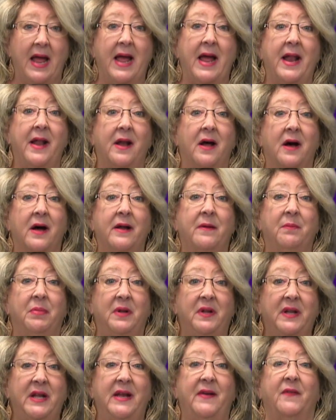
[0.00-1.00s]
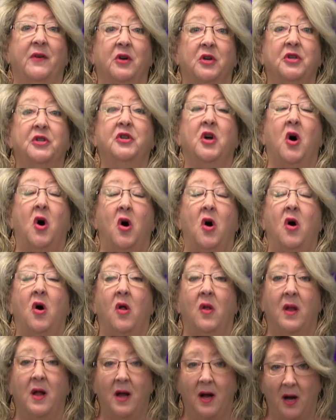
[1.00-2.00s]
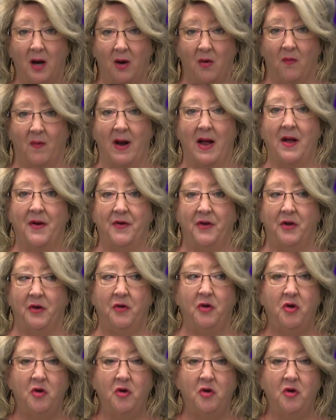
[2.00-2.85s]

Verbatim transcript: and unbelievers all around you.